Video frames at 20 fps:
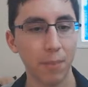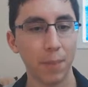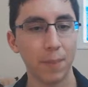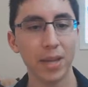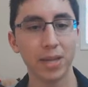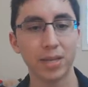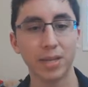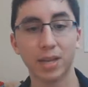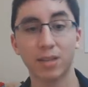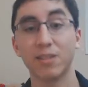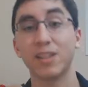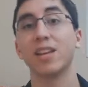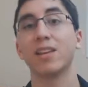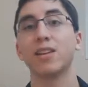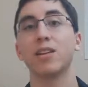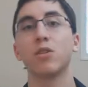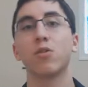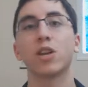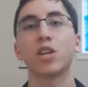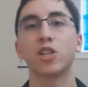But
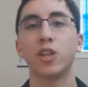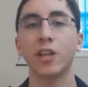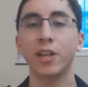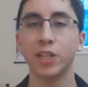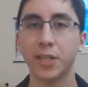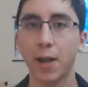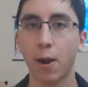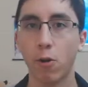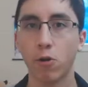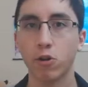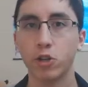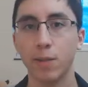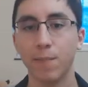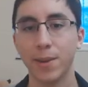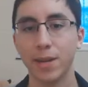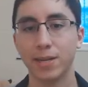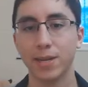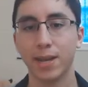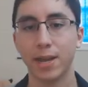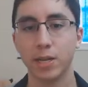basically, you can change the
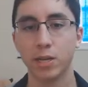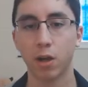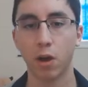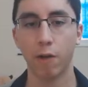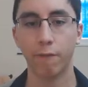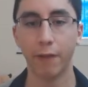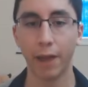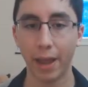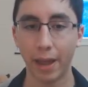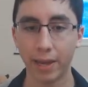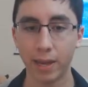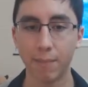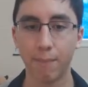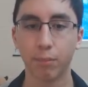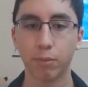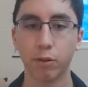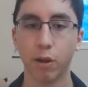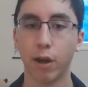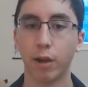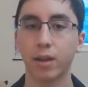RGB tint of any
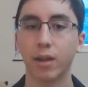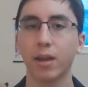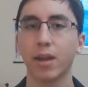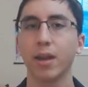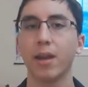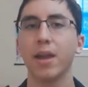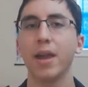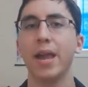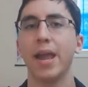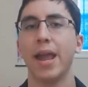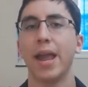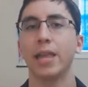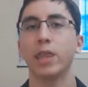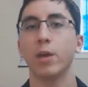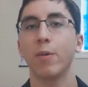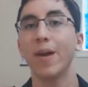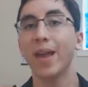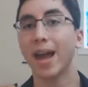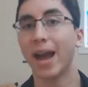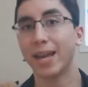block.
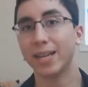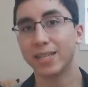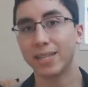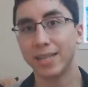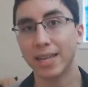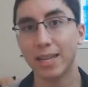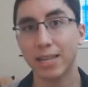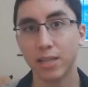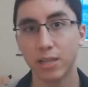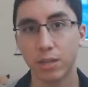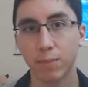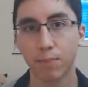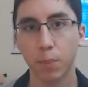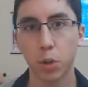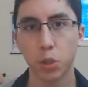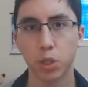And the way I see this